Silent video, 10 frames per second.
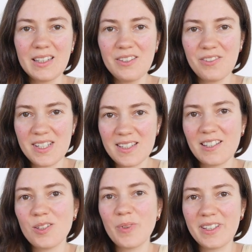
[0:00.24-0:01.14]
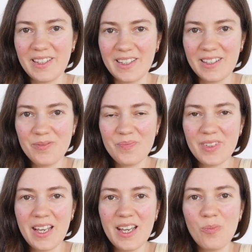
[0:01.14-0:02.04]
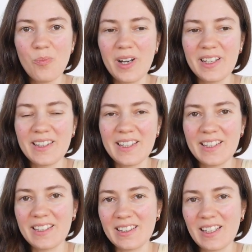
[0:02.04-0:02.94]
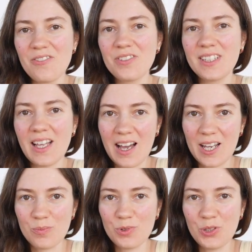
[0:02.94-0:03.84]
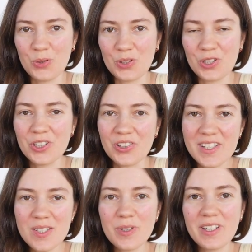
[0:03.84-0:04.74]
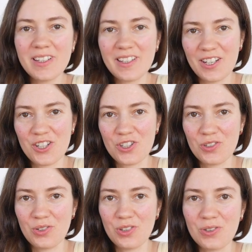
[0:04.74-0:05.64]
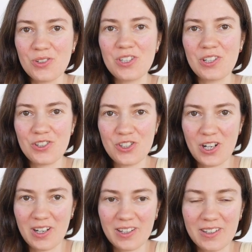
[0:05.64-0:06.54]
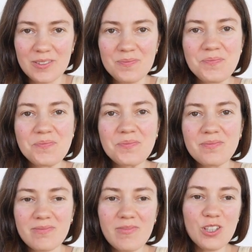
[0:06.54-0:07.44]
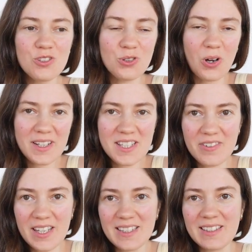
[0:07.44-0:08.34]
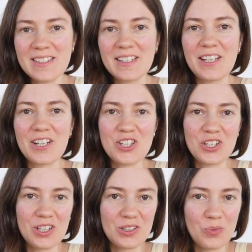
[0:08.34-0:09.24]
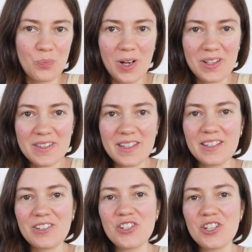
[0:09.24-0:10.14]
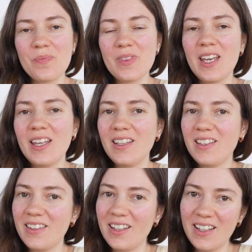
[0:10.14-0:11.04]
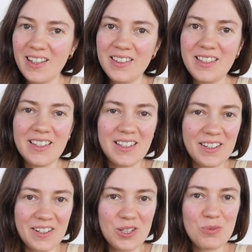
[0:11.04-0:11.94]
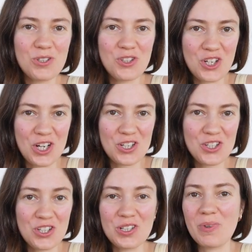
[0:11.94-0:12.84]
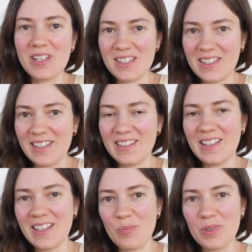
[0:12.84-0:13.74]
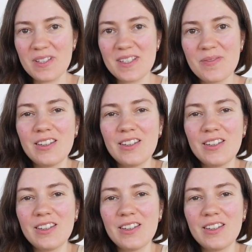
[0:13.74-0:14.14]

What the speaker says: If I start my day by taking enough time to increase my connection to the Earth Star Chakra, to activate this connection and to balance the energy, then incredible change in my state happens.